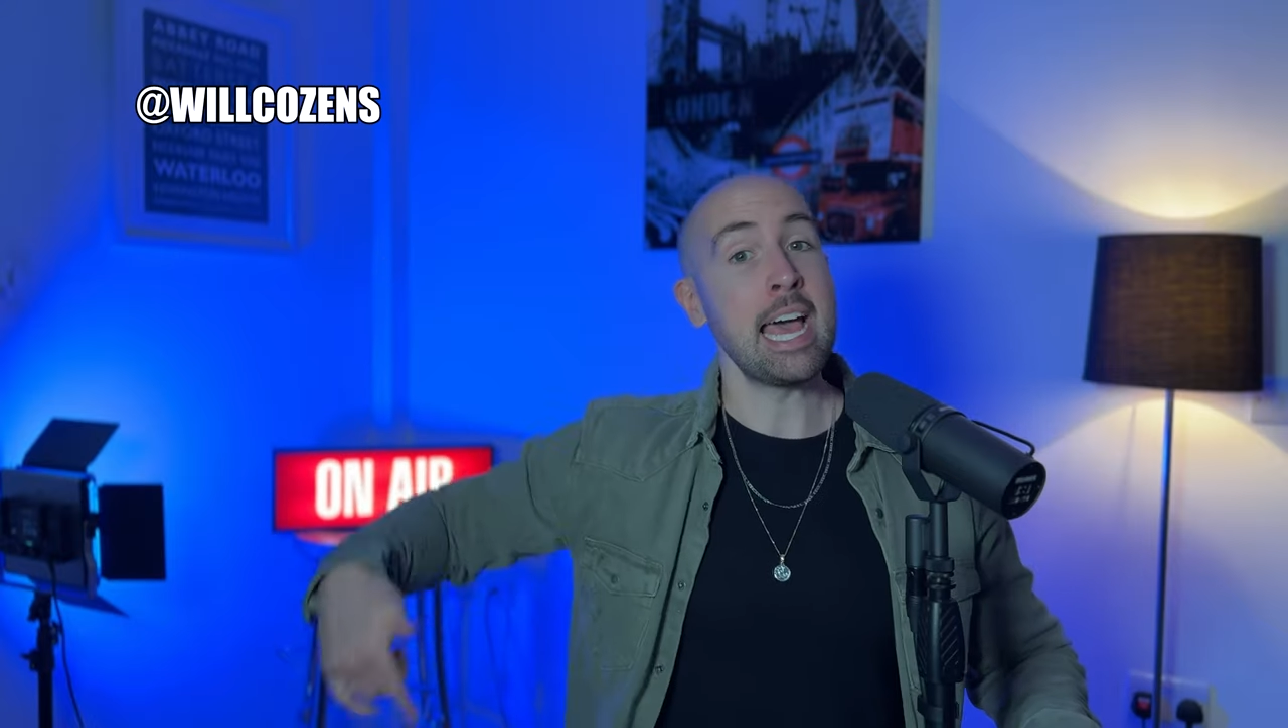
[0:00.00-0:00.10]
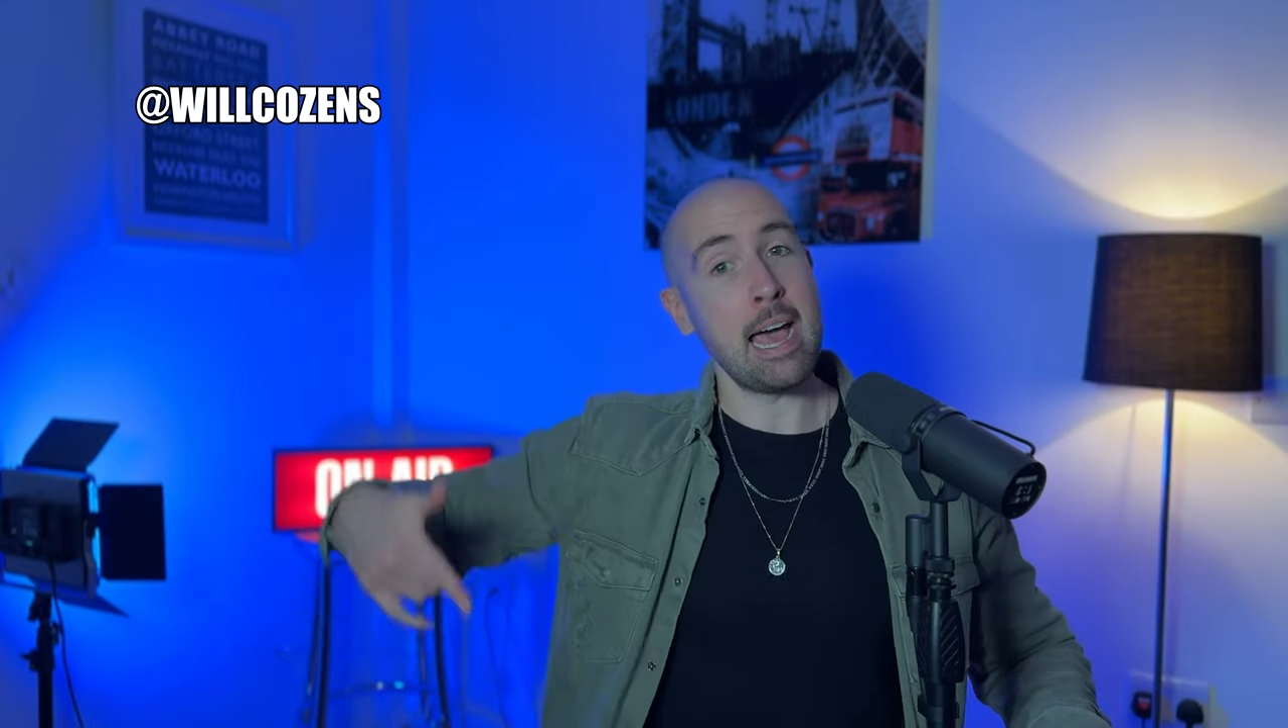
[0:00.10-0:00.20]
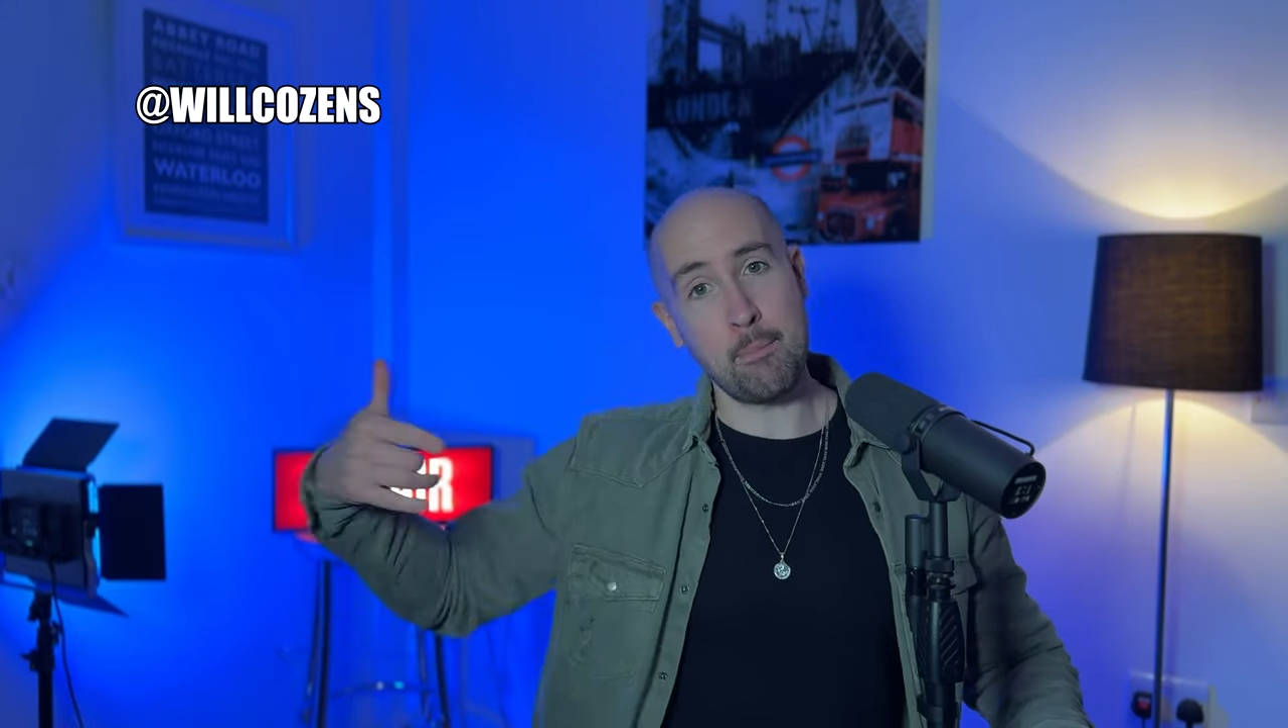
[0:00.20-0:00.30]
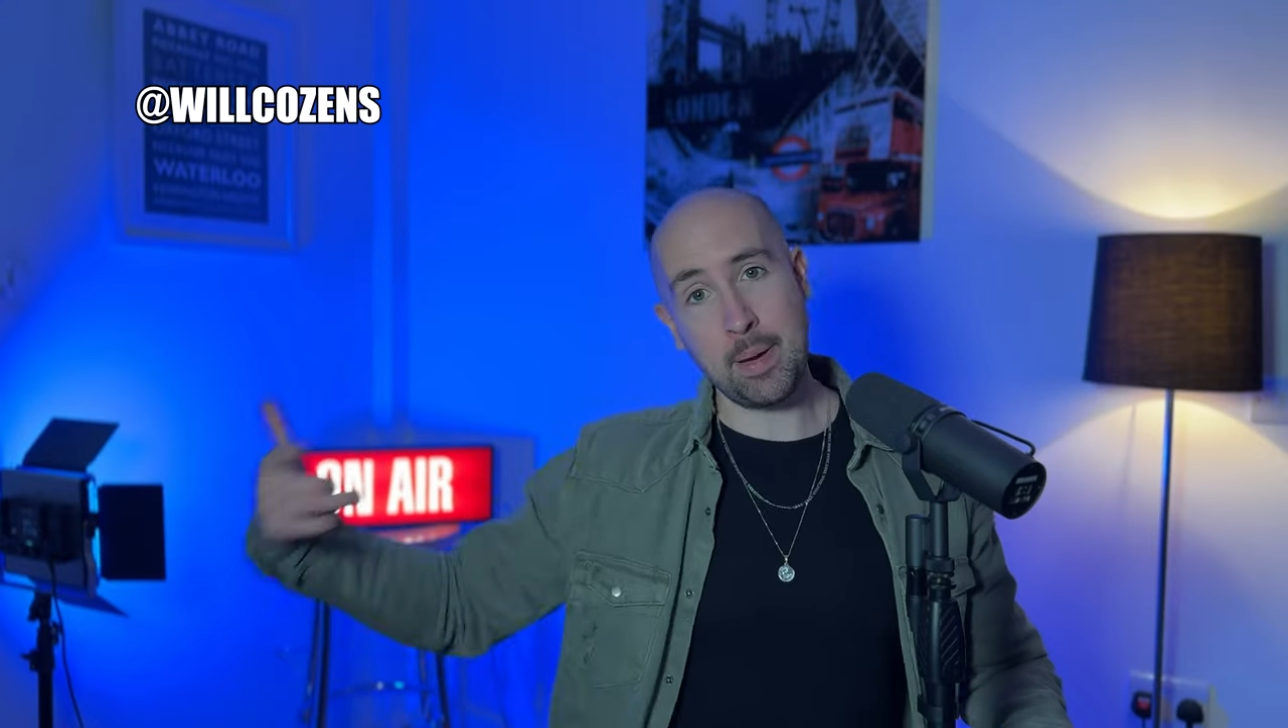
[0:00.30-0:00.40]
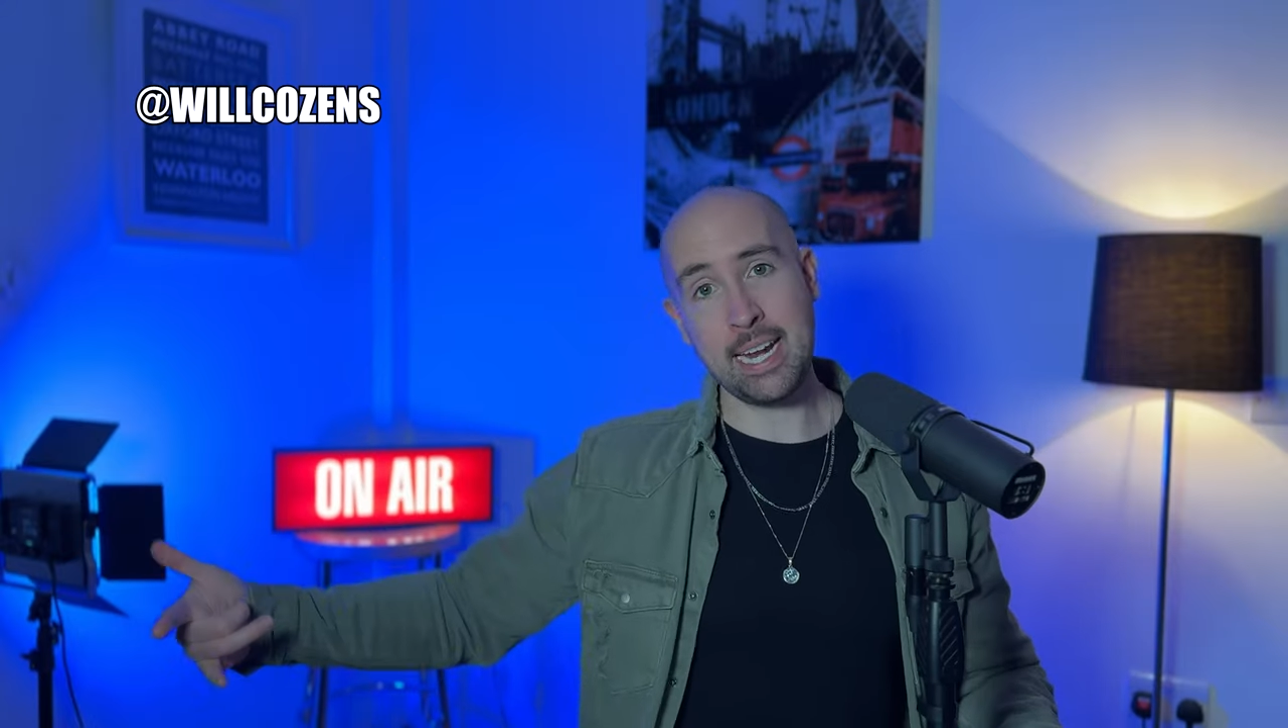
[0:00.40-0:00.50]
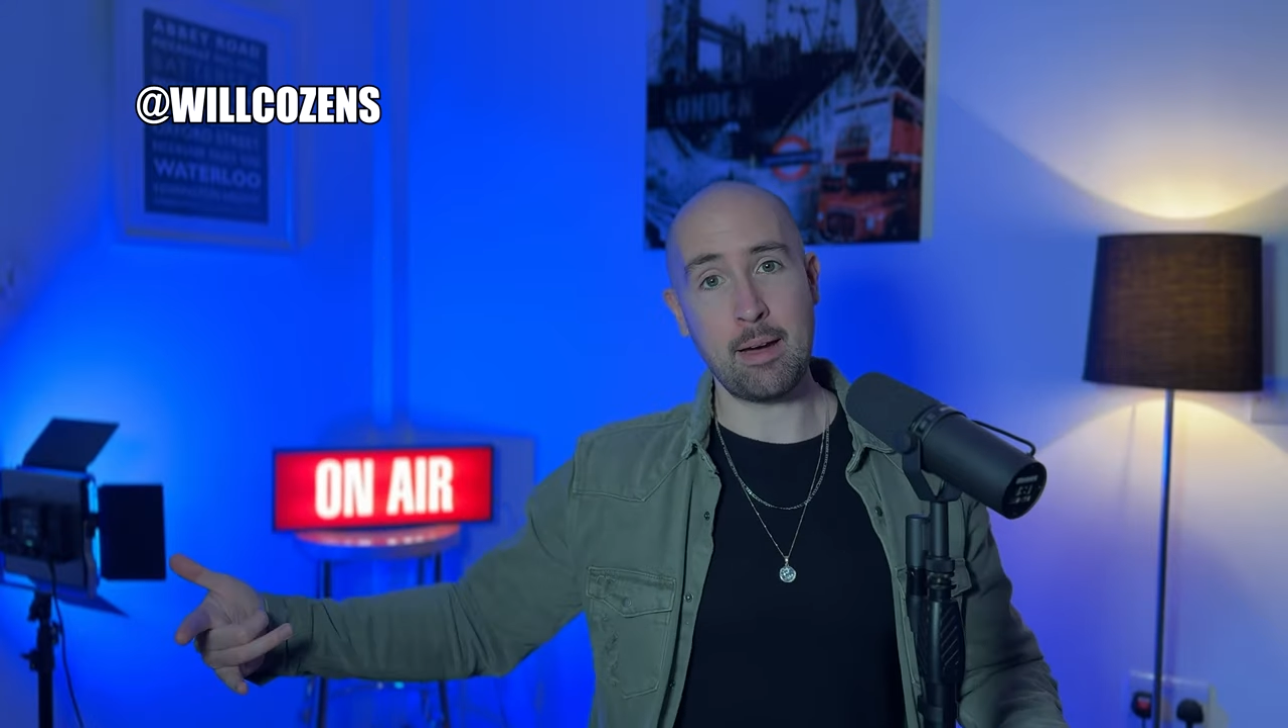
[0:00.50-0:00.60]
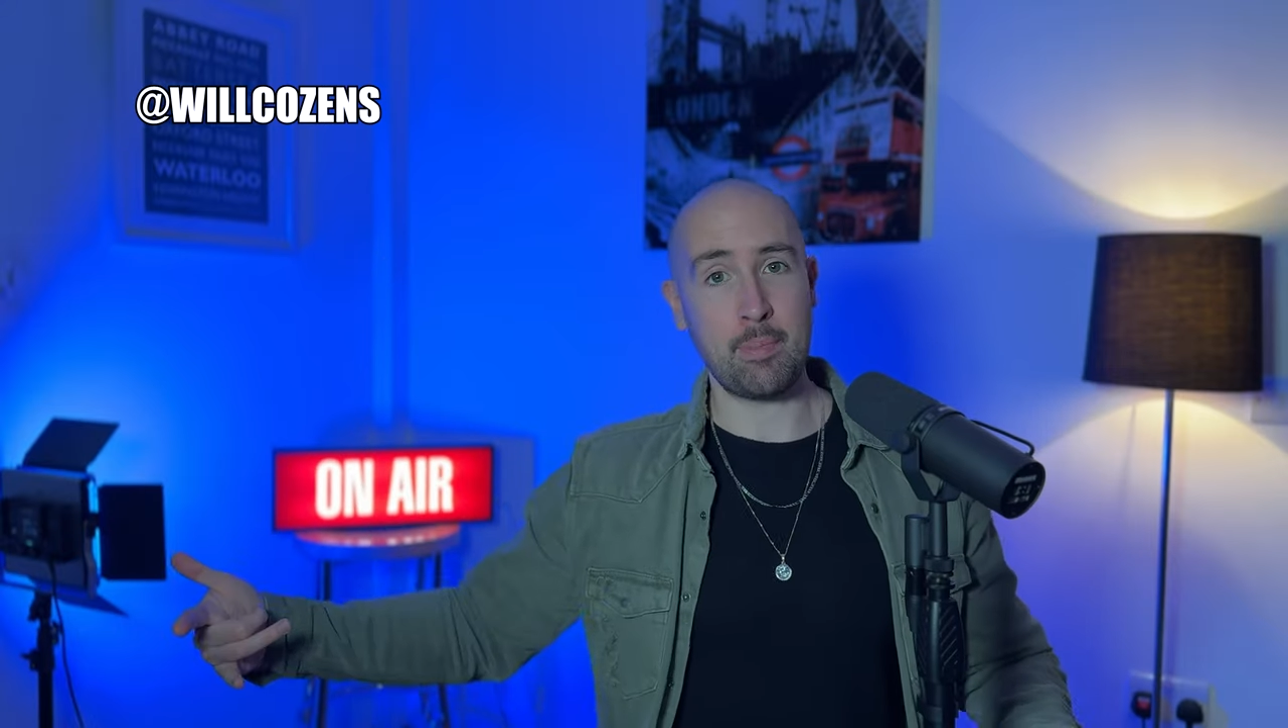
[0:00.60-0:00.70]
and peanut